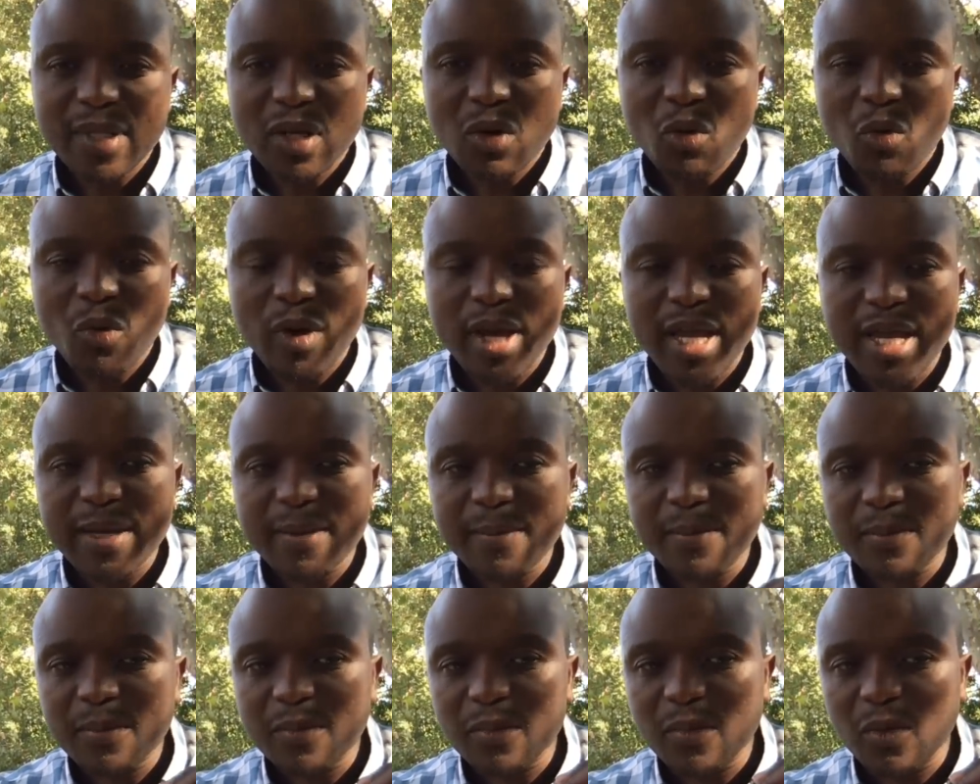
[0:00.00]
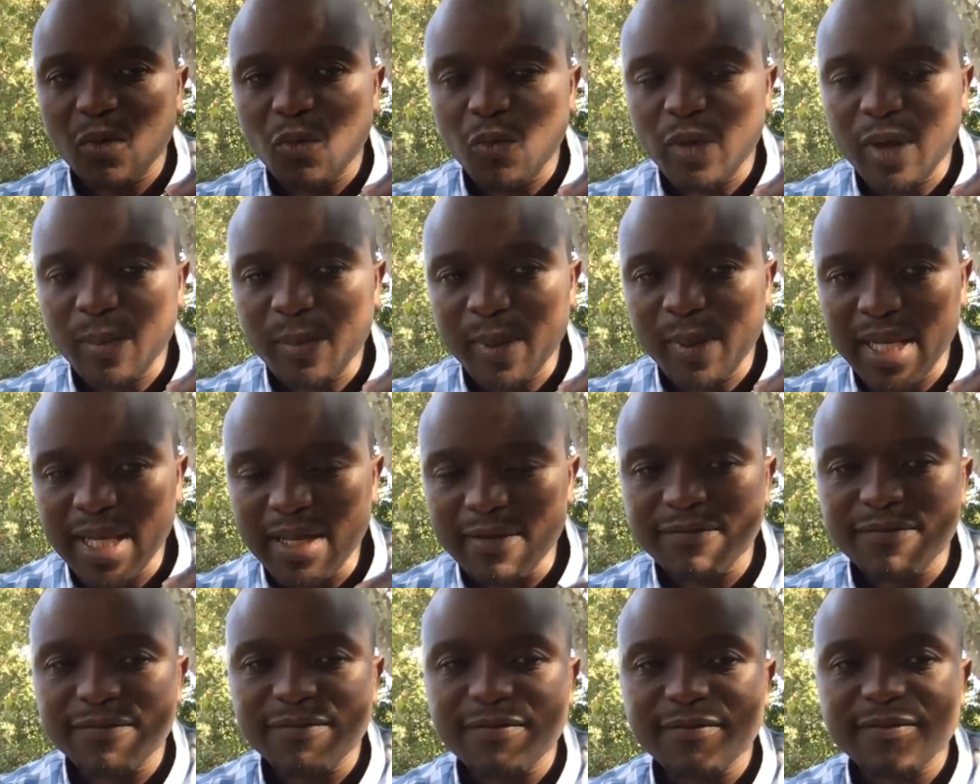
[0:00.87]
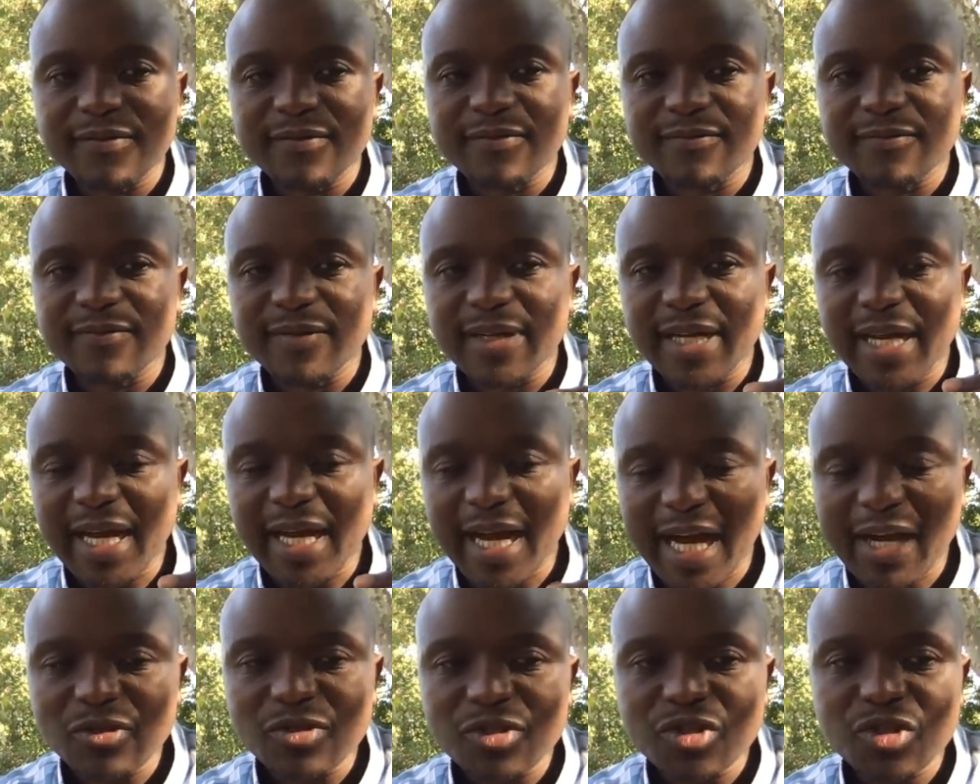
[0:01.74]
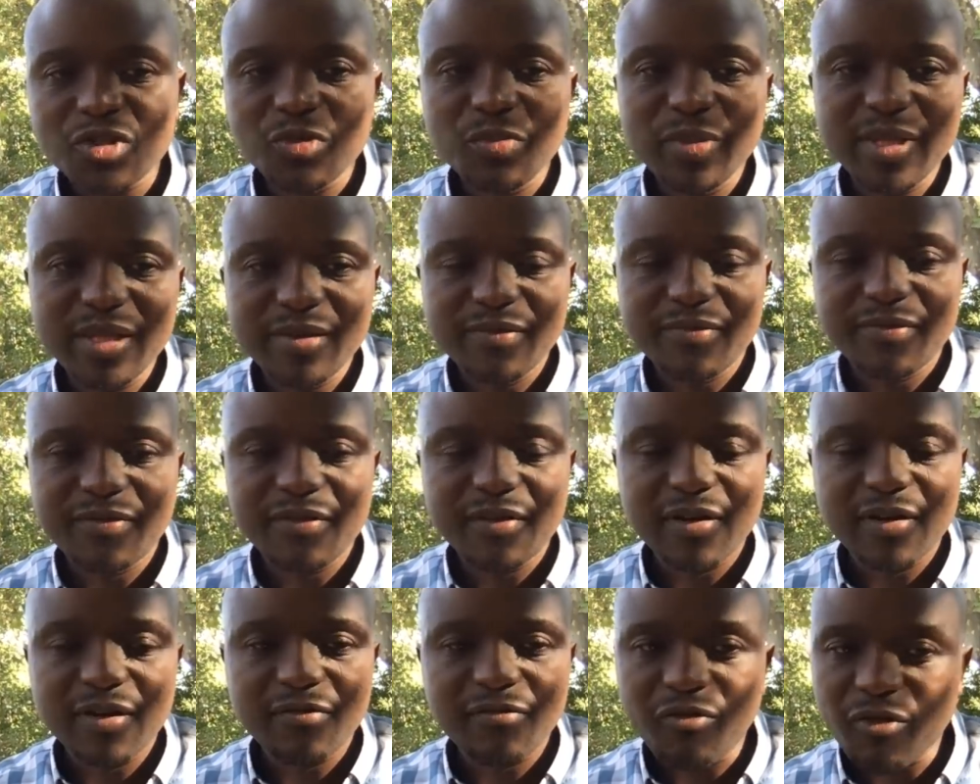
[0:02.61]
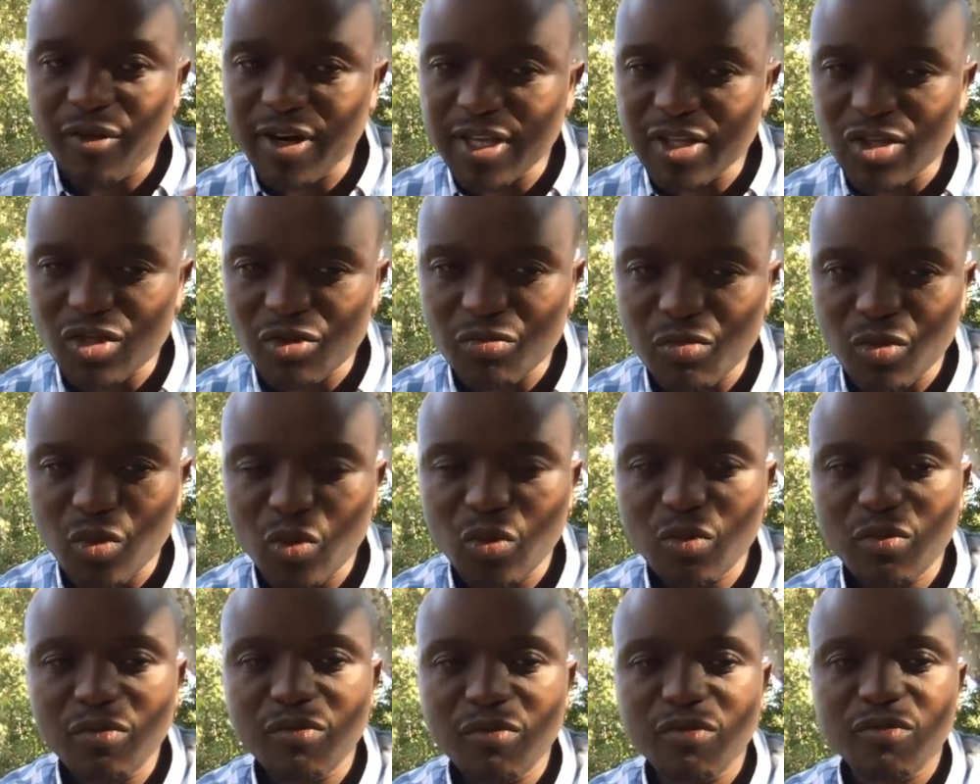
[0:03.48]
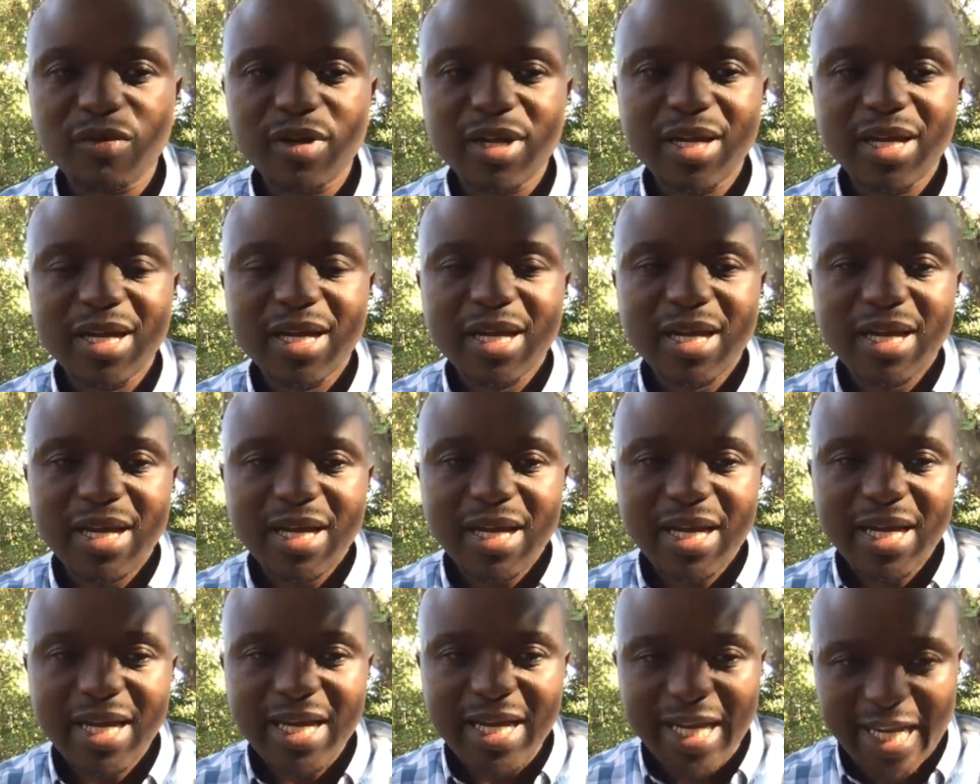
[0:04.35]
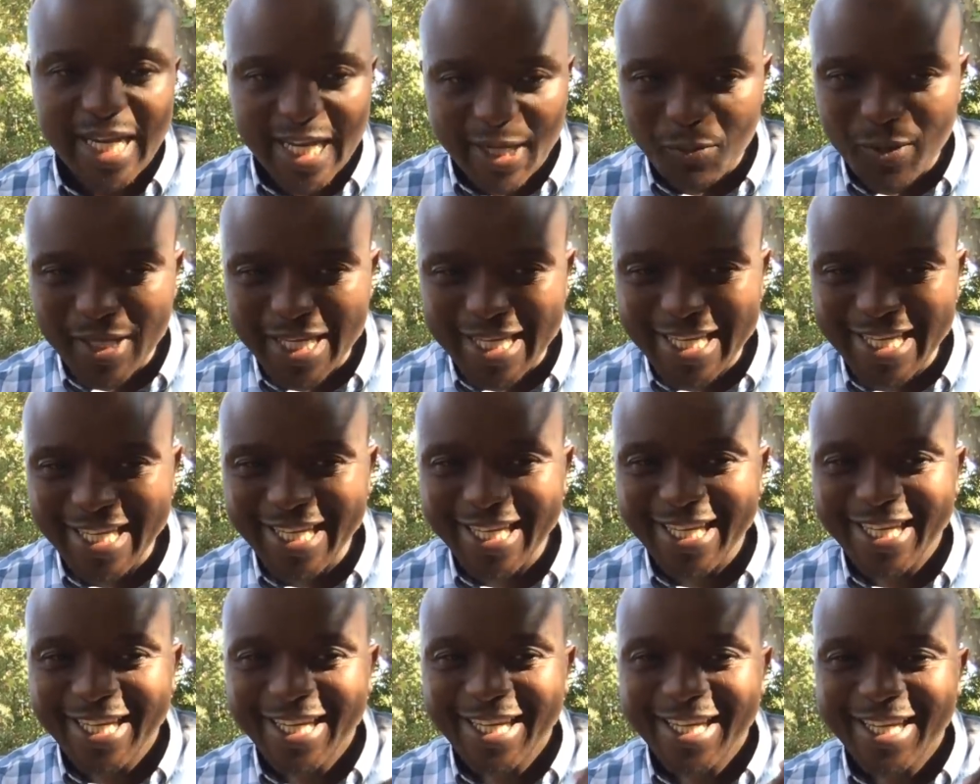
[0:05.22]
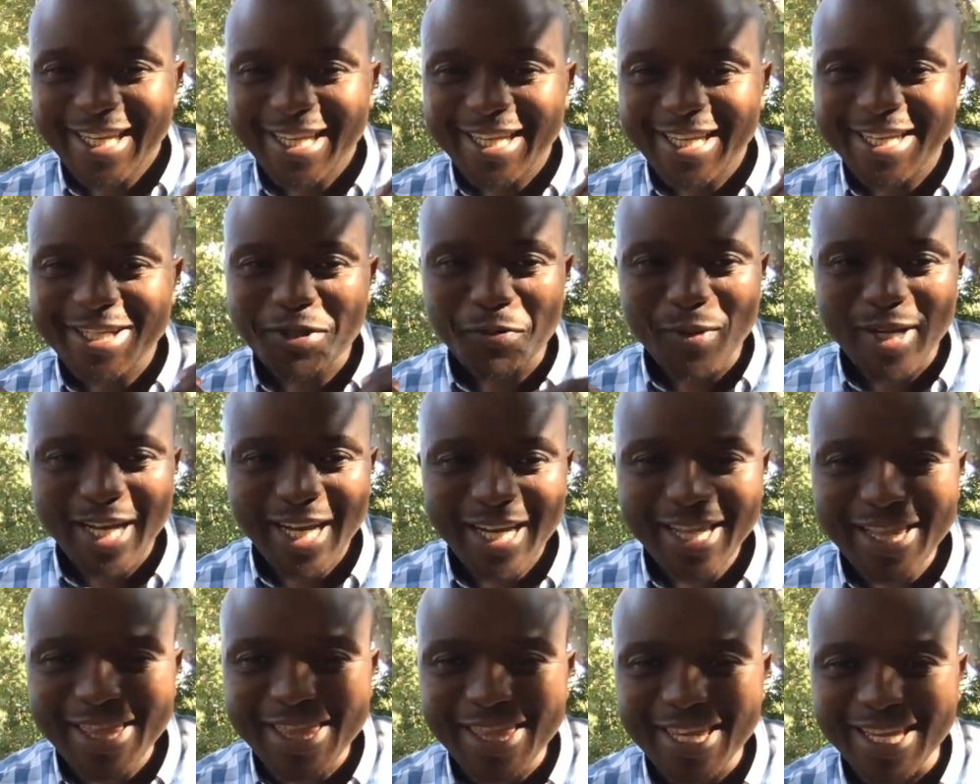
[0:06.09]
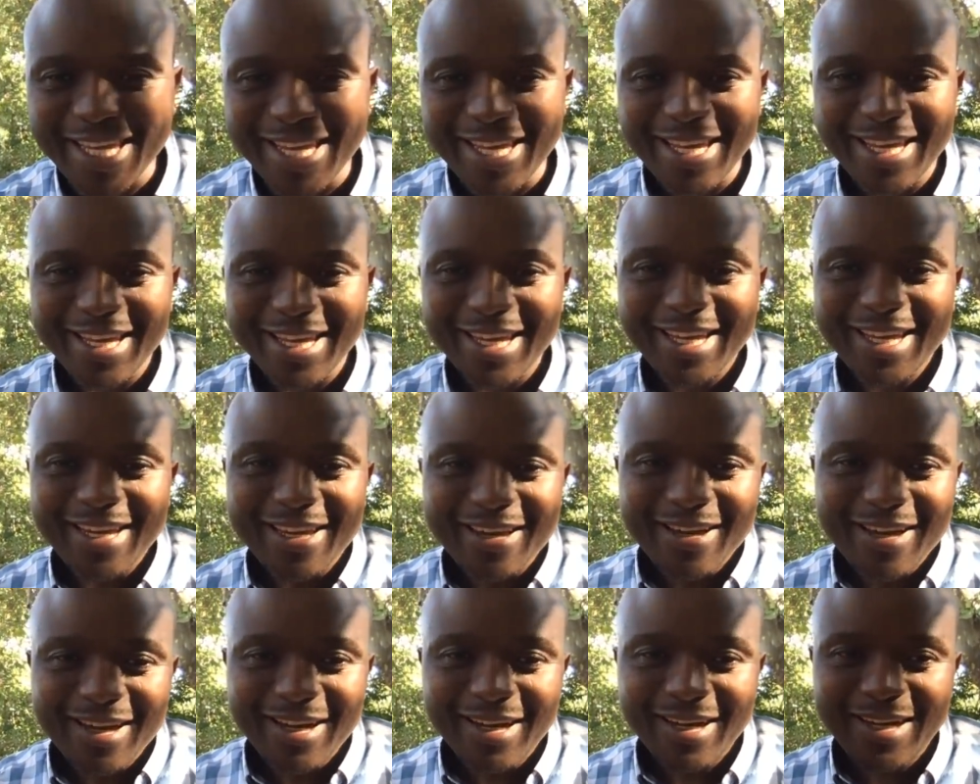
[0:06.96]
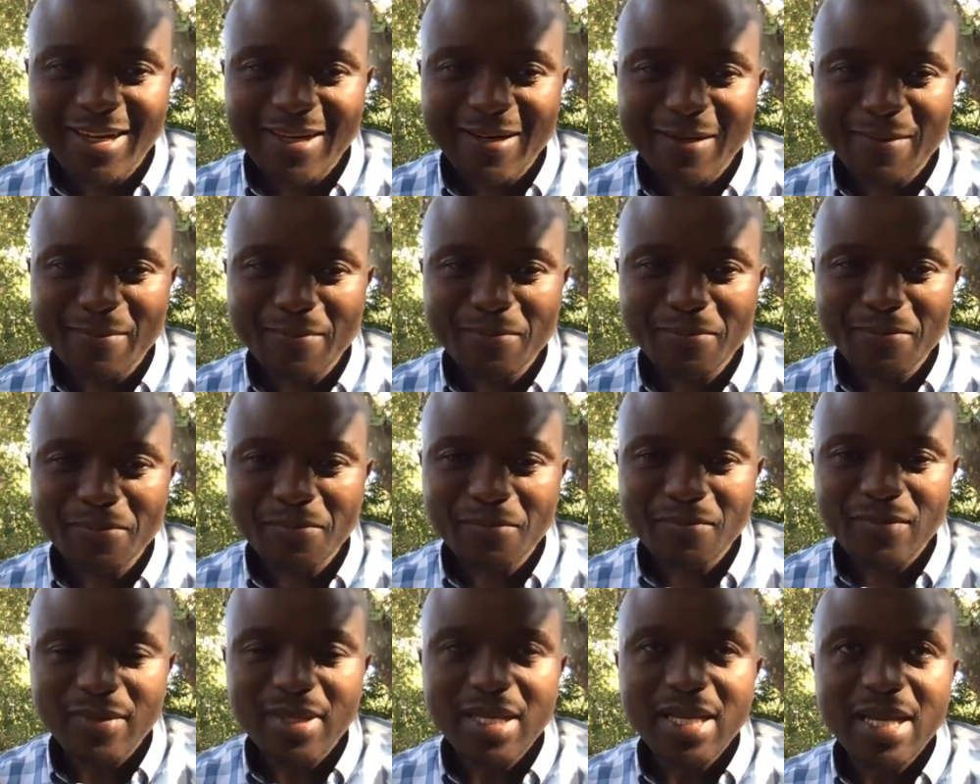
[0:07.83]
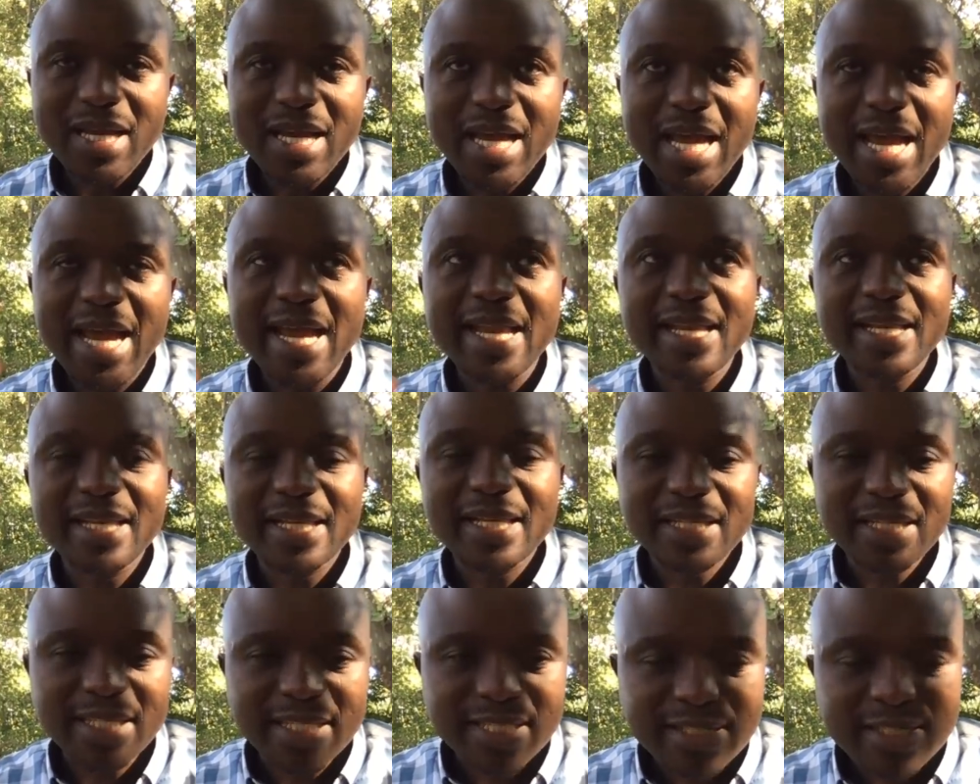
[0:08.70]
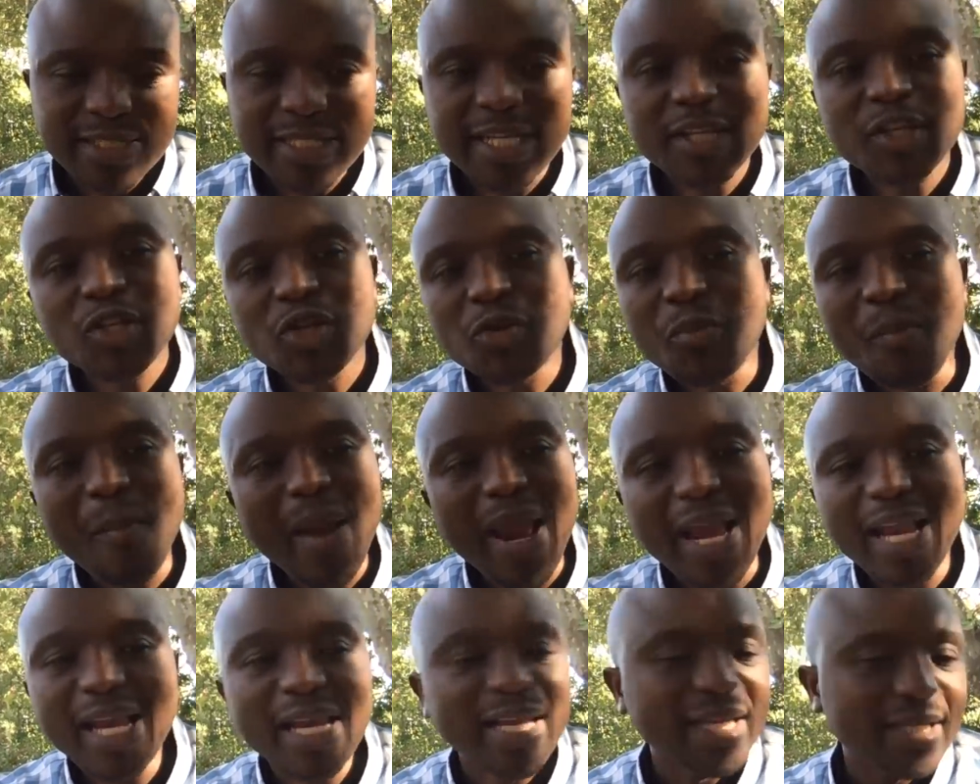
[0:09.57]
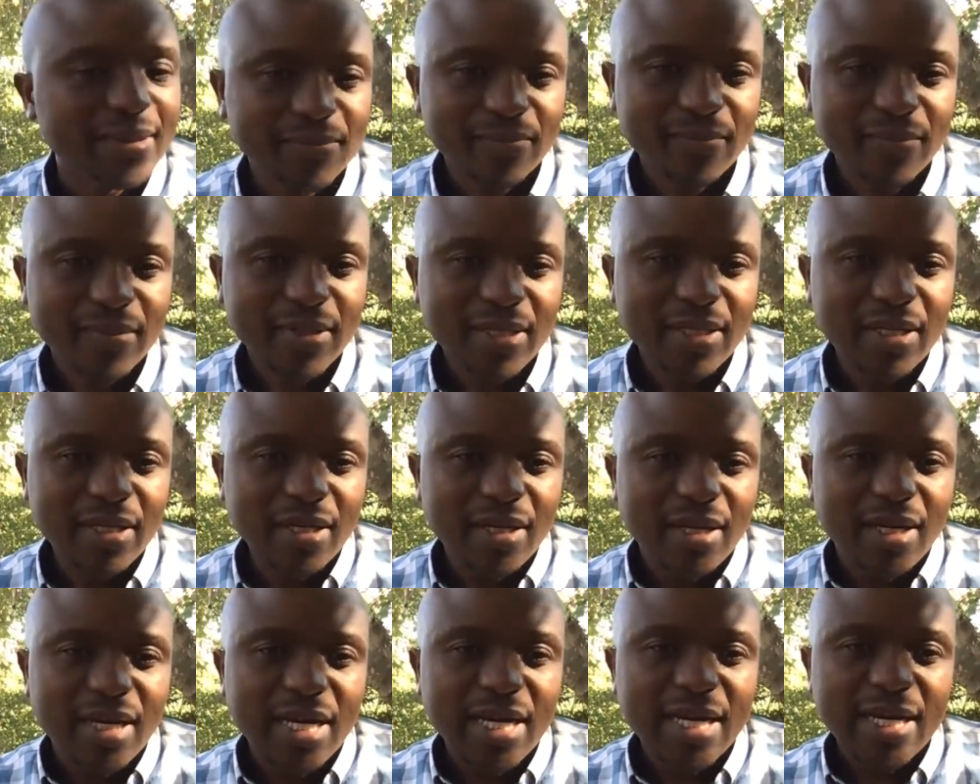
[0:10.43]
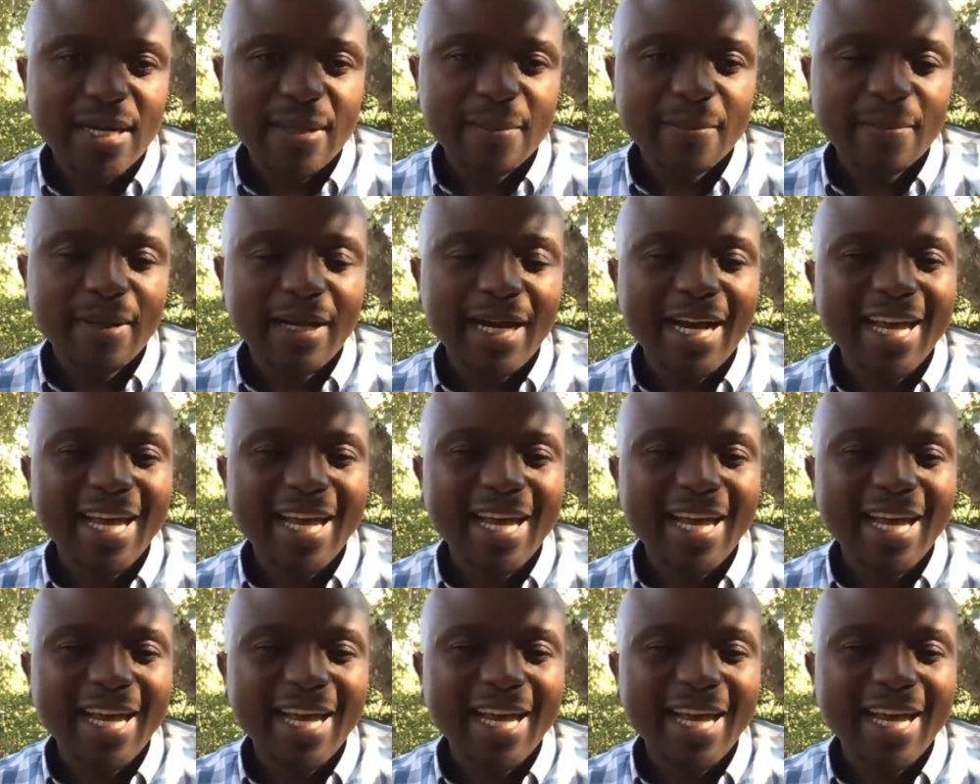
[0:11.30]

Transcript: where we believe cows should be free to move, happy, they should be healthy, and treated humanely. I